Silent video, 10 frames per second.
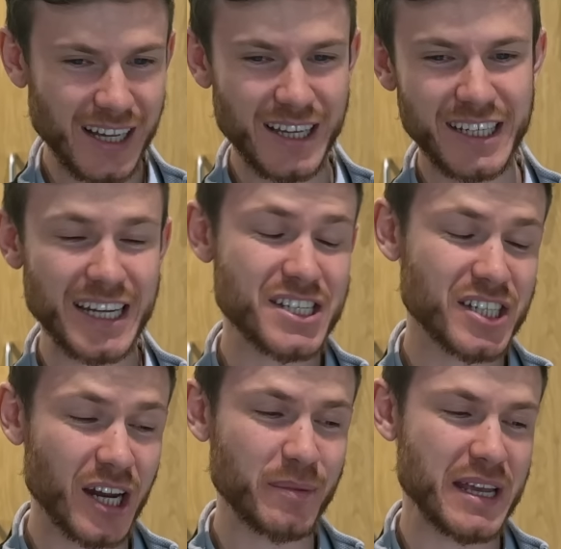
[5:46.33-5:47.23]
And again,
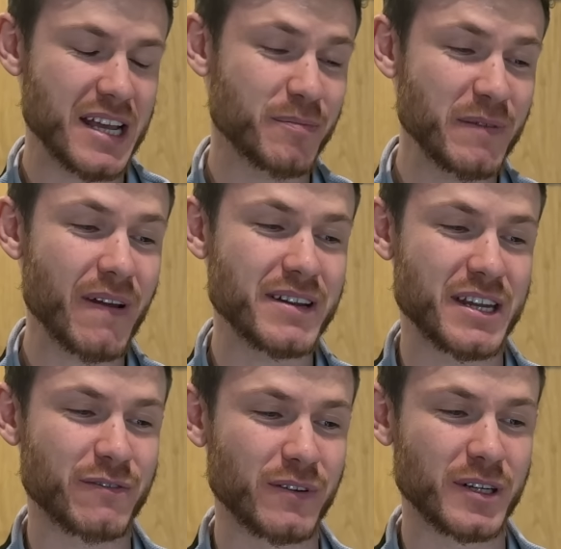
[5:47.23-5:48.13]
it'll be very
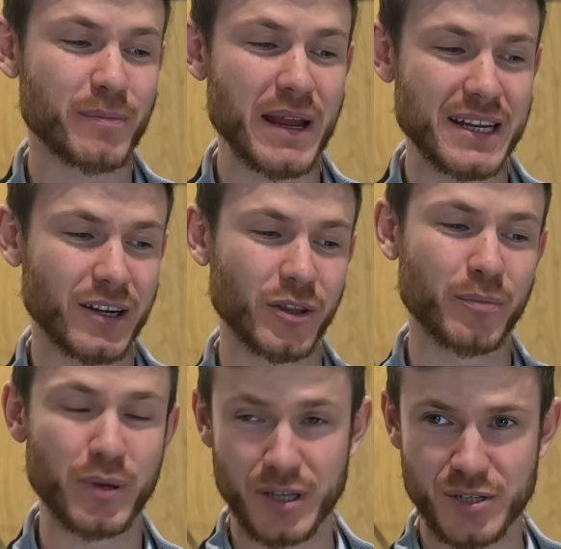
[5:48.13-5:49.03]
different depending on the
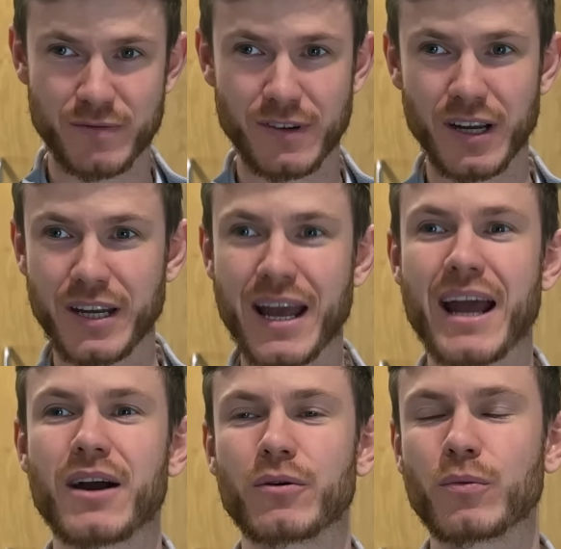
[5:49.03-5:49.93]
person, right? And
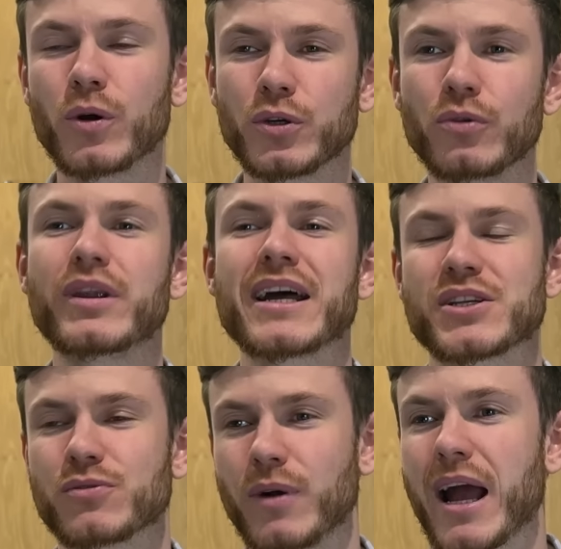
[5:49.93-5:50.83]
what your
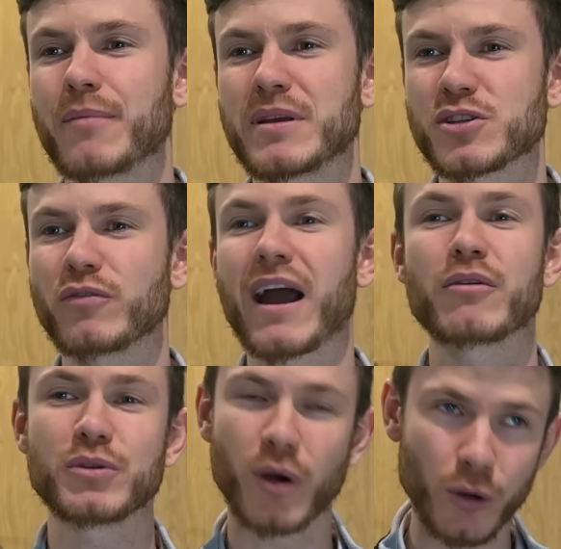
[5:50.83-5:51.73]
natural habits of
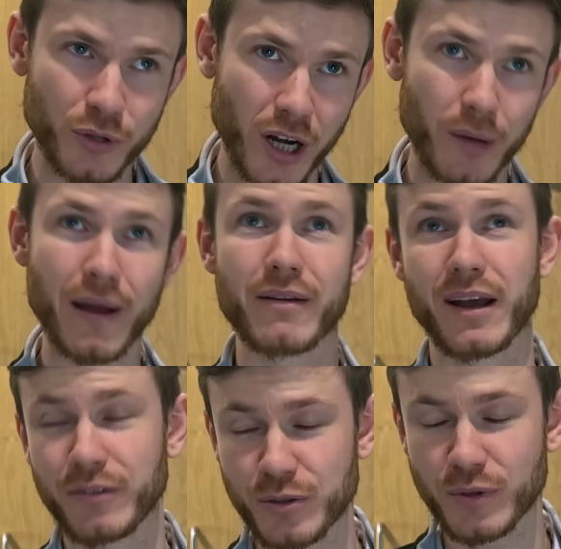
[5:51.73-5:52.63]
how you hold the club are and
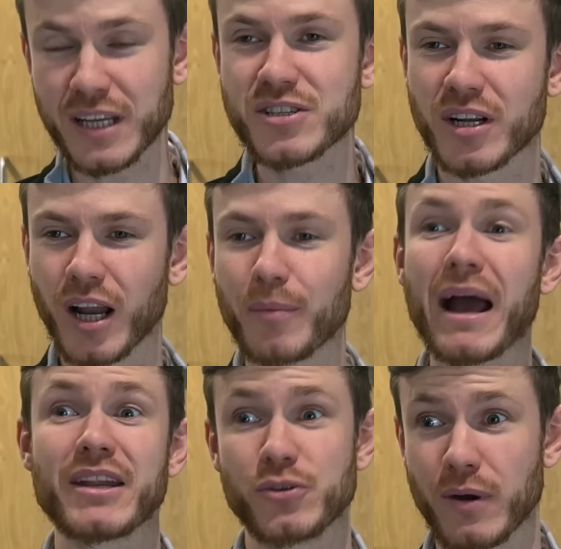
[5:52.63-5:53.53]
how you release the club
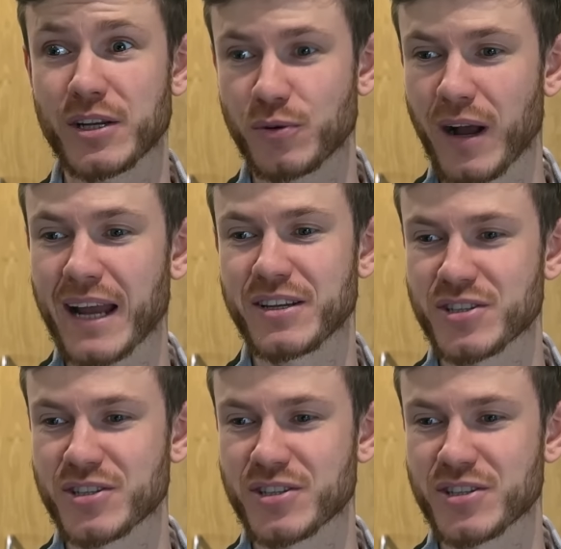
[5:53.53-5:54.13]
and your actual hand